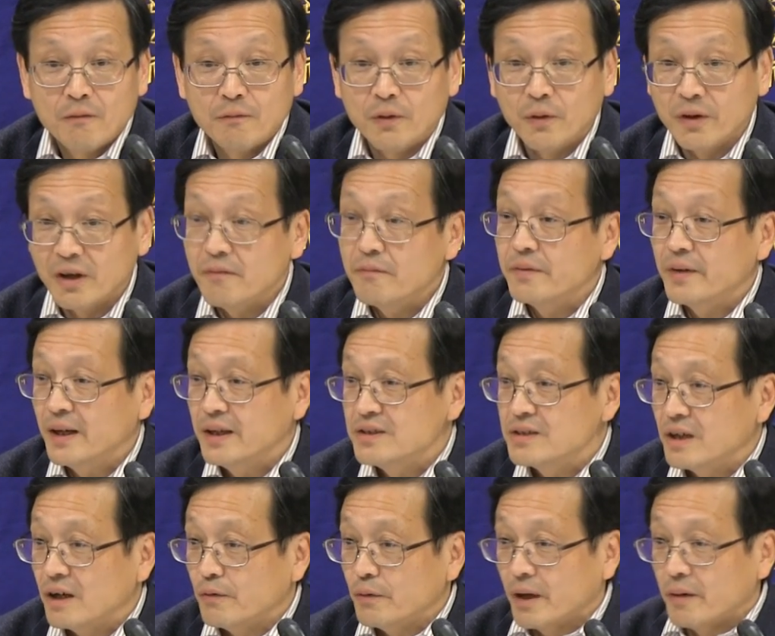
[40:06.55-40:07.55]
For
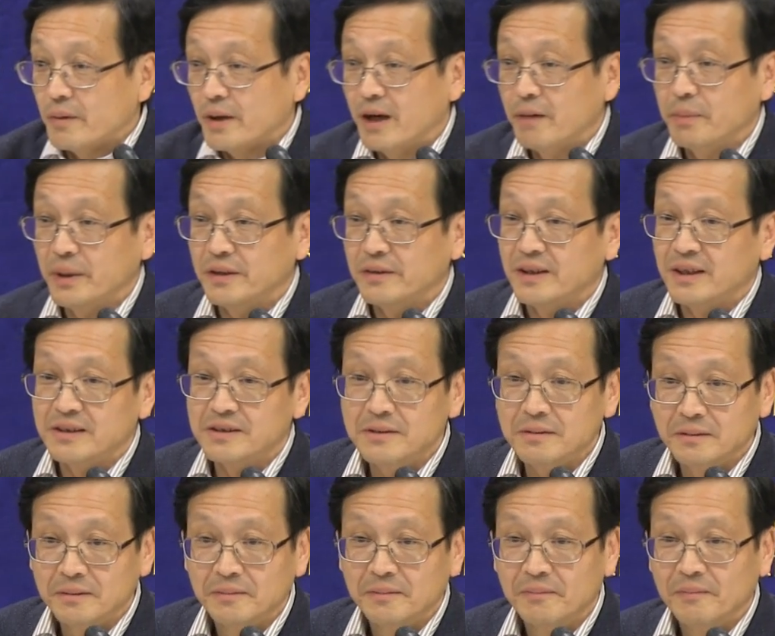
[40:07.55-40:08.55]
influenza, we have a rapid test.
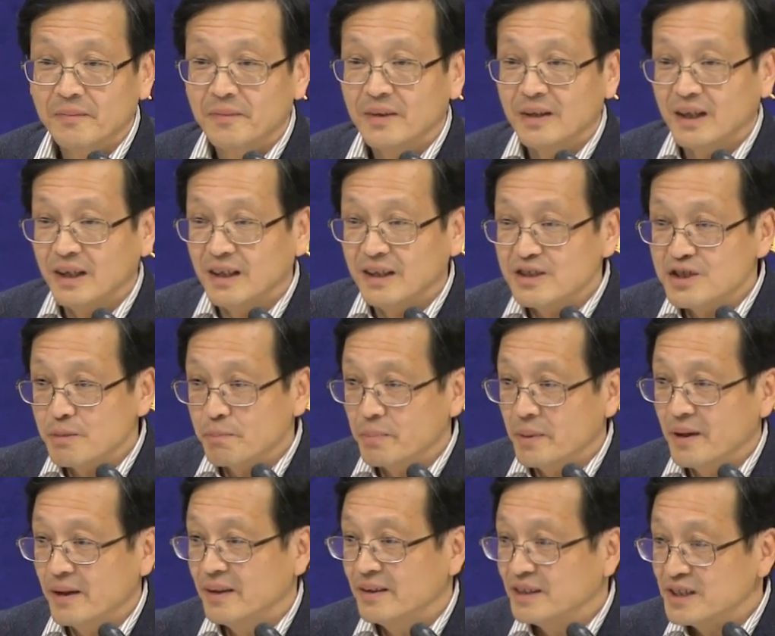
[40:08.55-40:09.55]
In
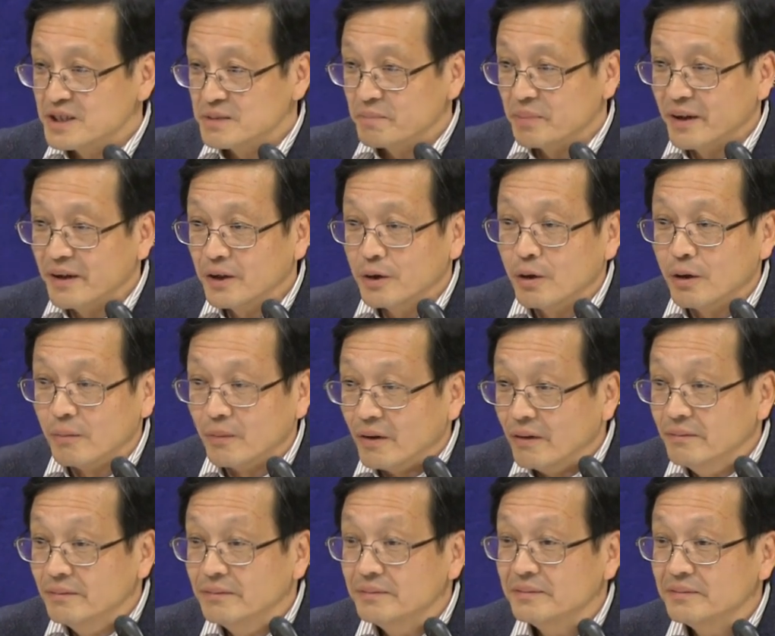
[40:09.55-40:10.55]
Japan, it's very
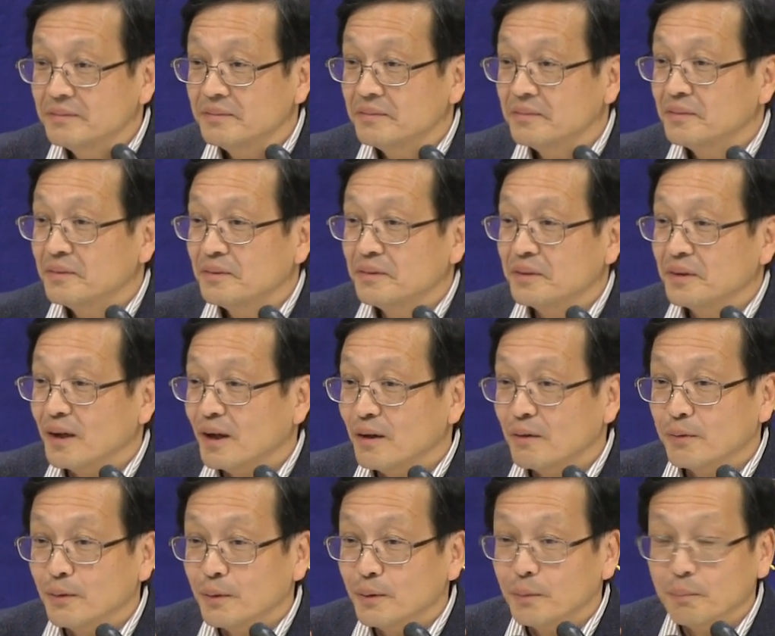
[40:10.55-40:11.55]
common
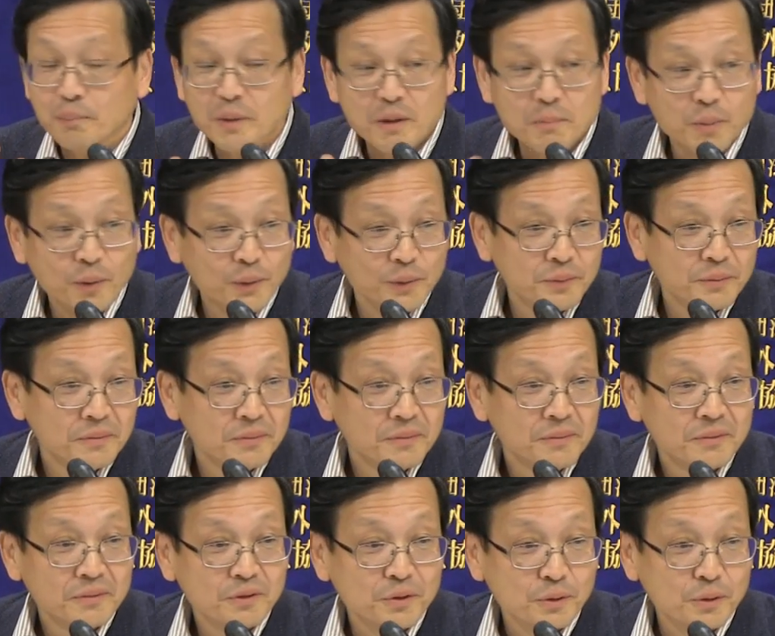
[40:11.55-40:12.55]
for people
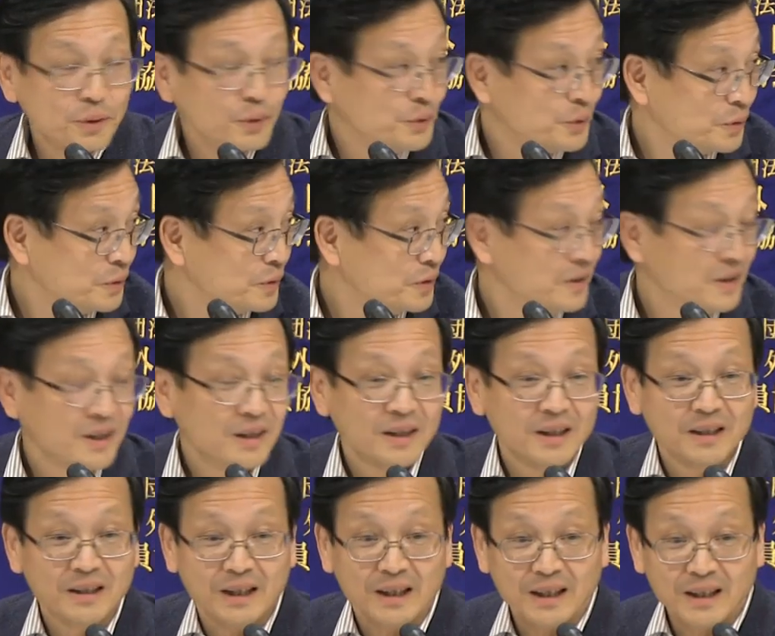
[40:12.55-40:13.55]
to go to
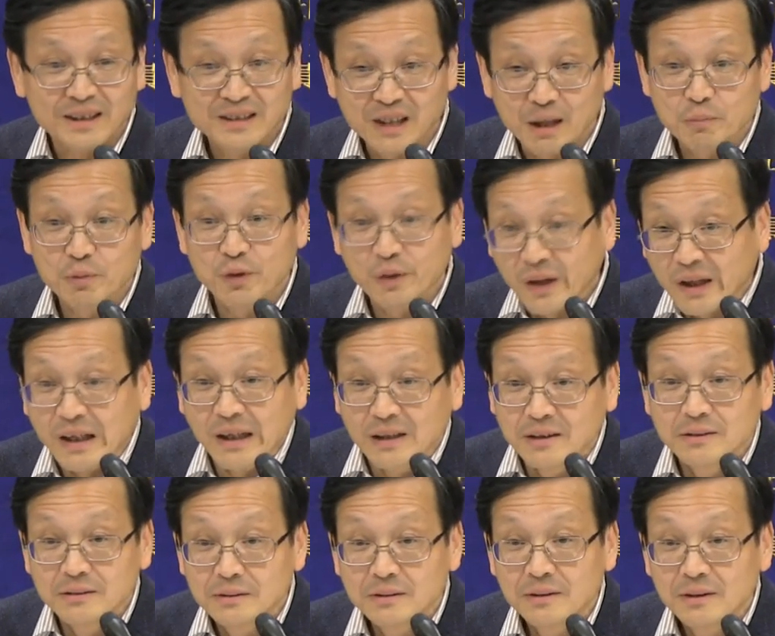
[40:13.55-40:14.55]
some
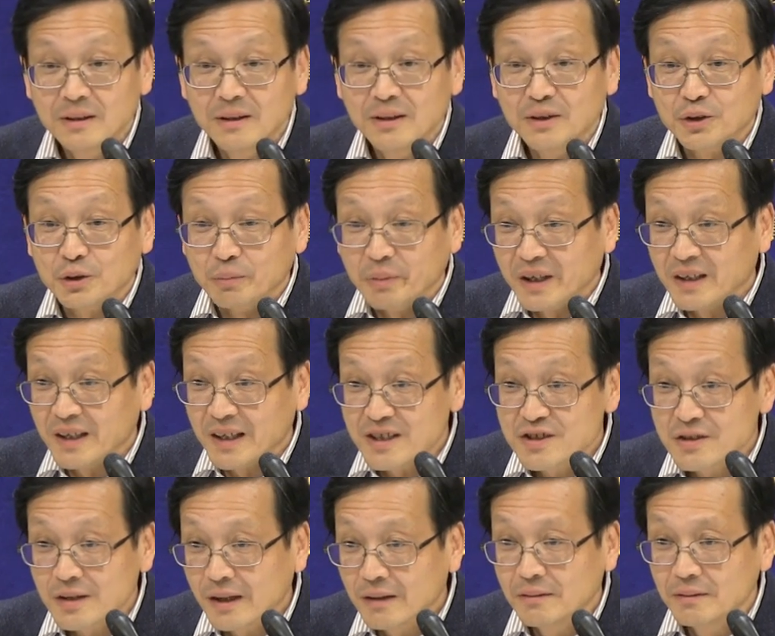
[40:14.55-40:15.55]
clinics to be
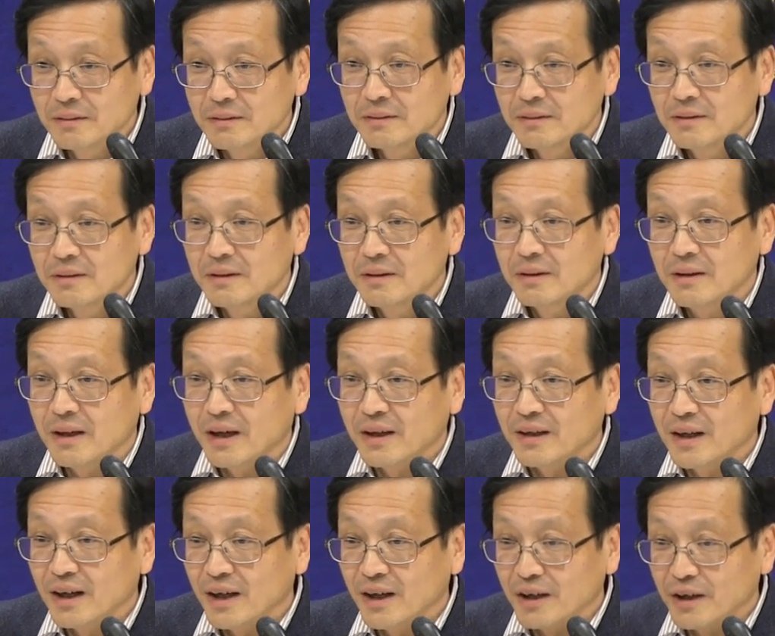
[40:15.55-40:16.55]
tested.
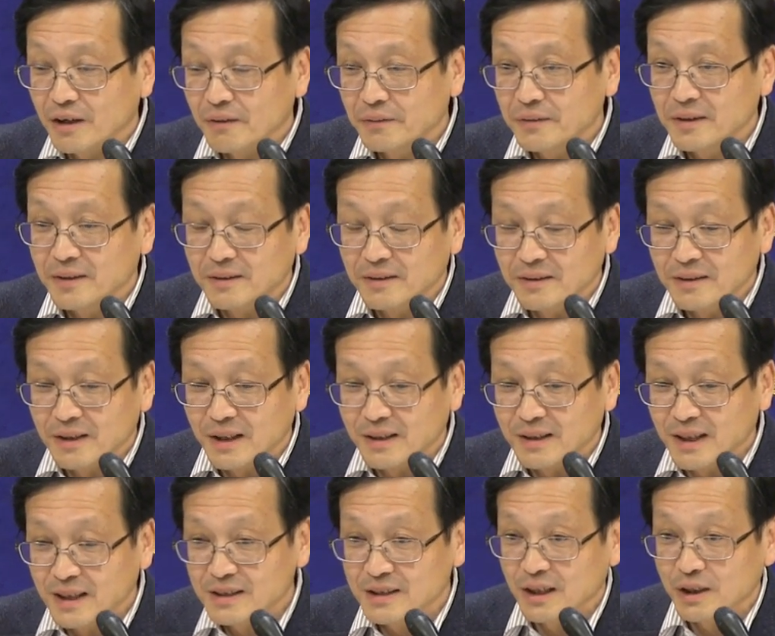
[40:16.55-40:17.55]
And if they're
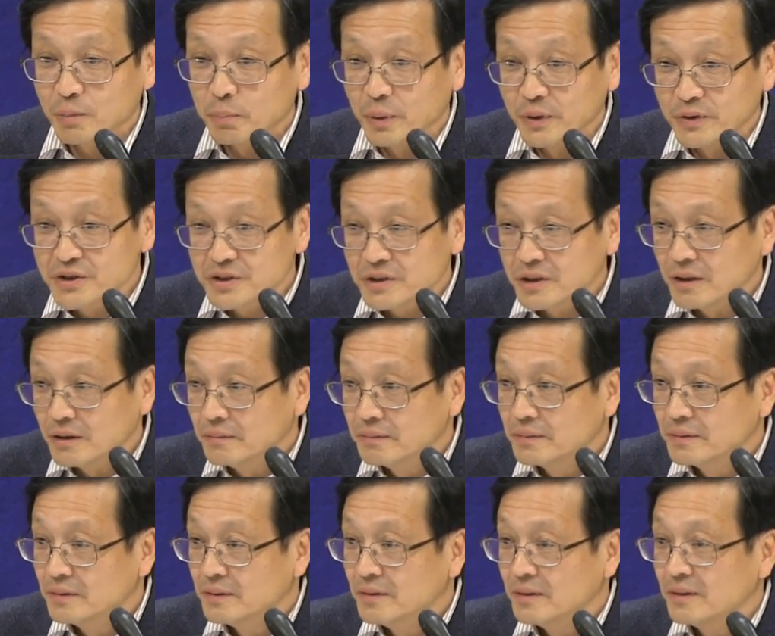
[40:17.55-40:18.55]
tested
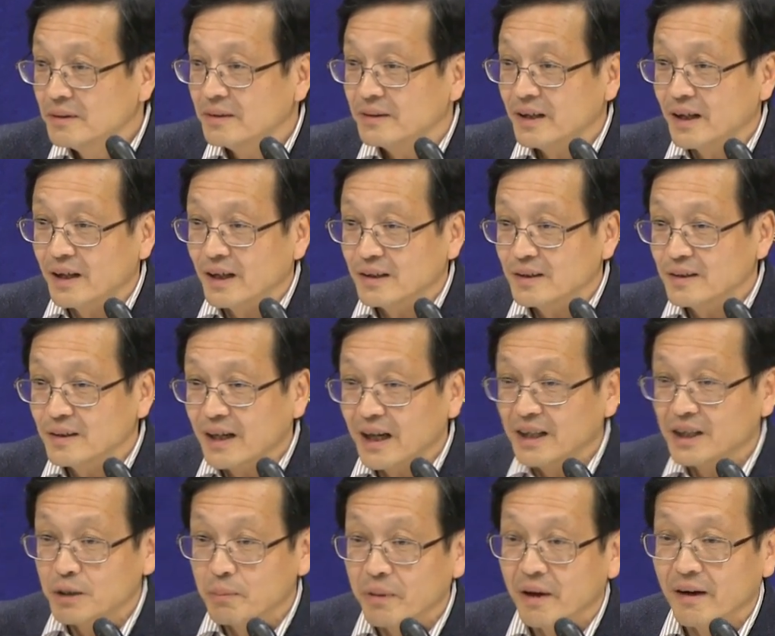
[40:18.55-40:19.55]
positive, they get
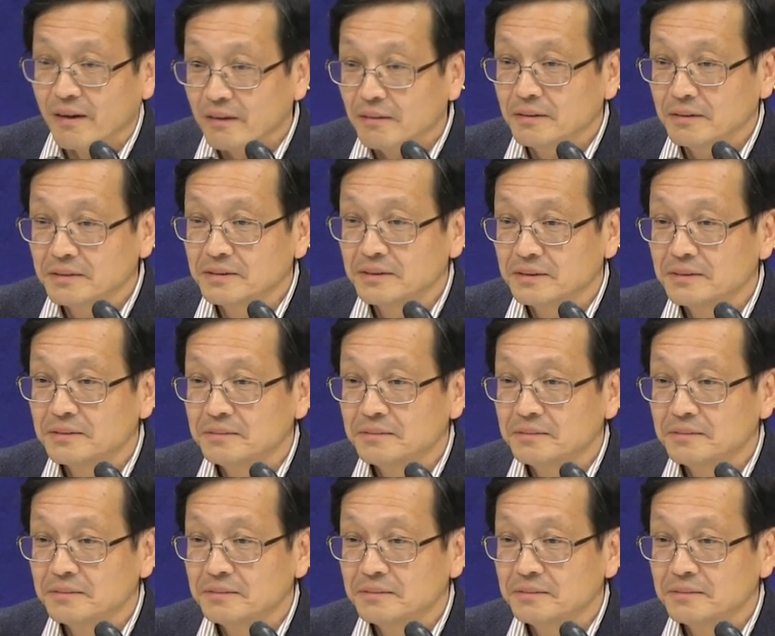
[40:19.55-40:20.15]
antivirals.